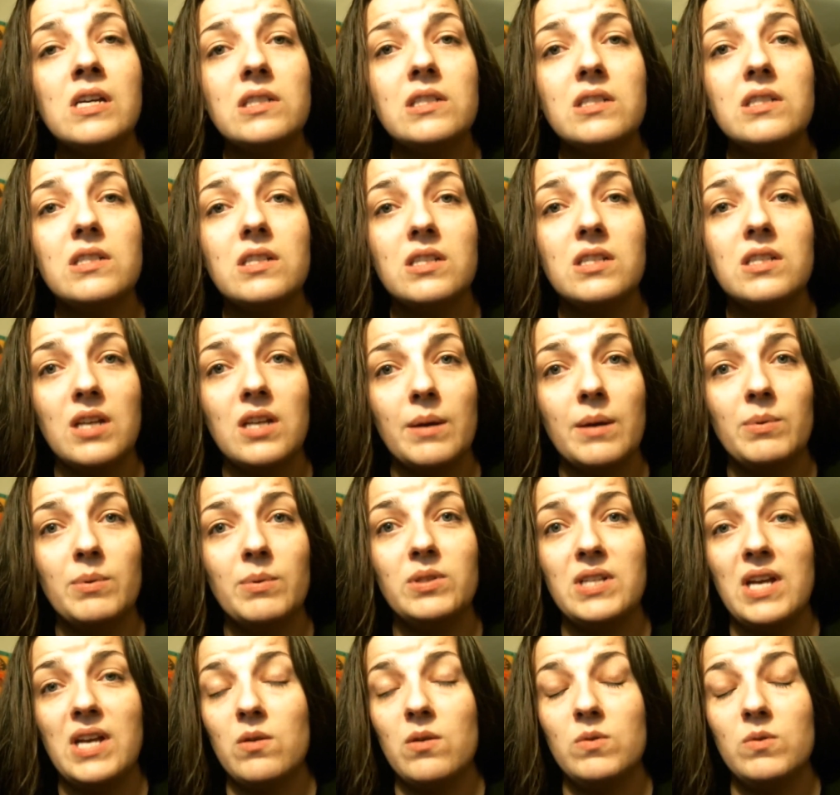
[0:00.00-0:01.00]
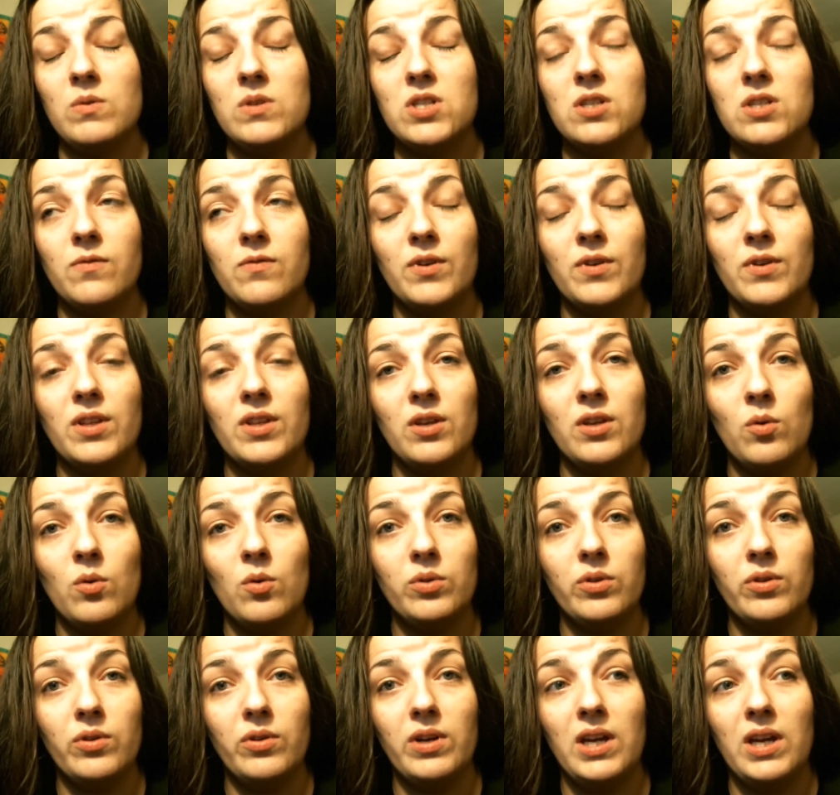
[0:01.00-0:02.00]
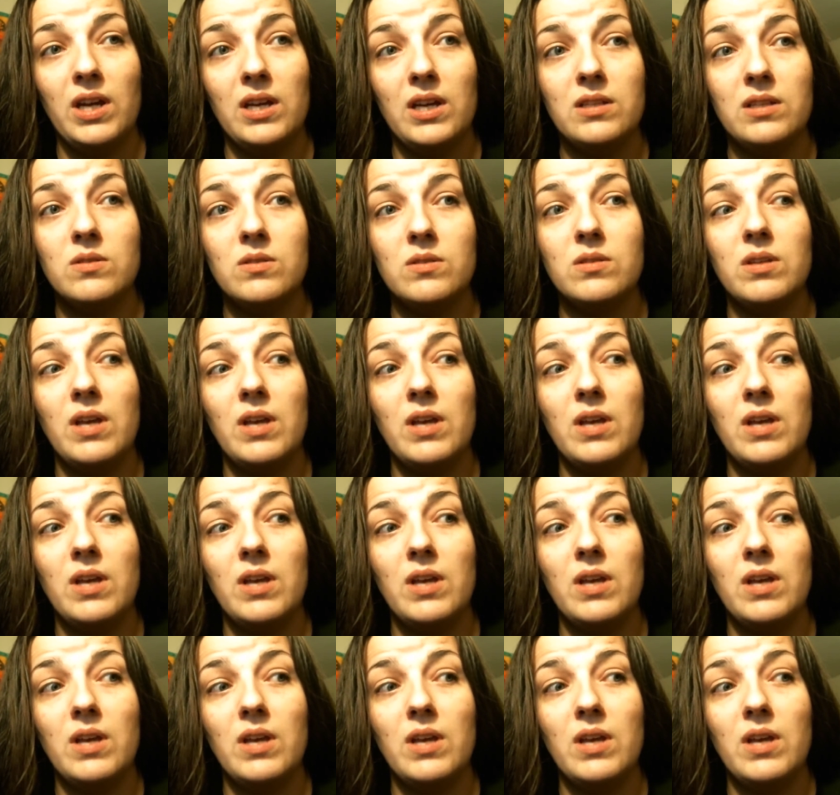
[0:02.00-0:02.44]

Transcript: Disciple Town, which is for the older kids,